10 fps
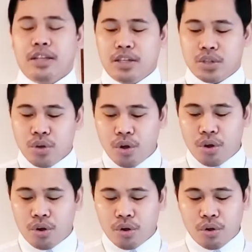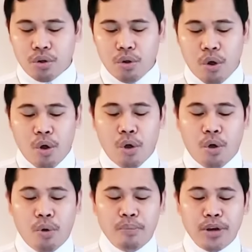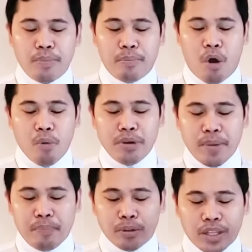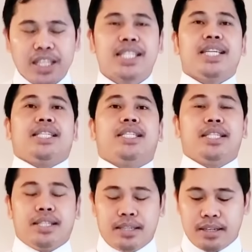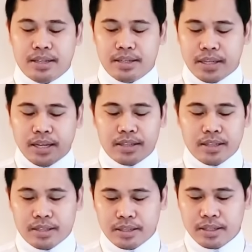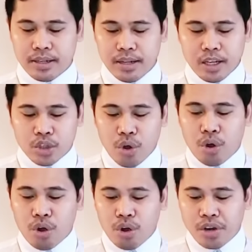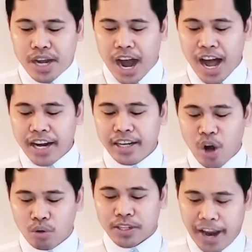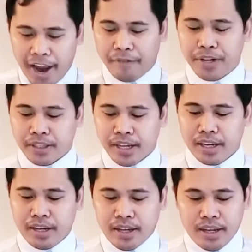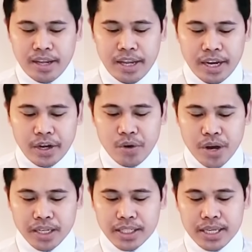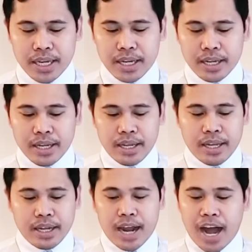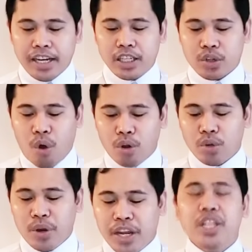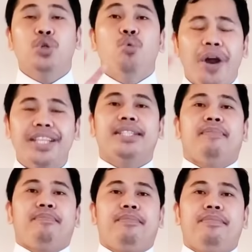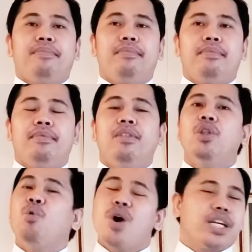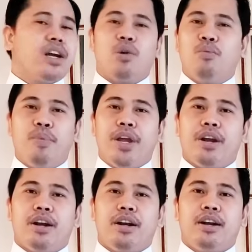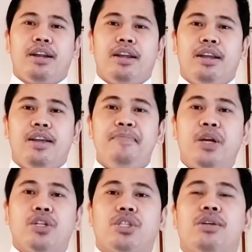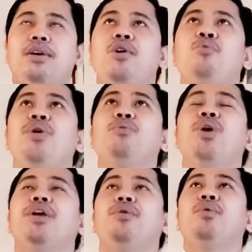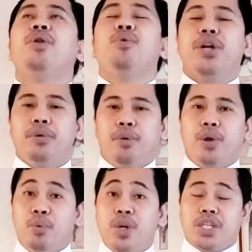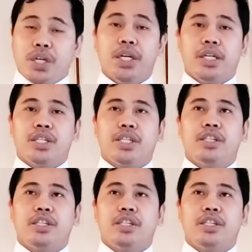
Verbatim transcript: So, omnip- omnipotences, senses. So, God knows everything. Here you can see God is all knowing. His wisdom, no one can compare. Because when we when we when we search,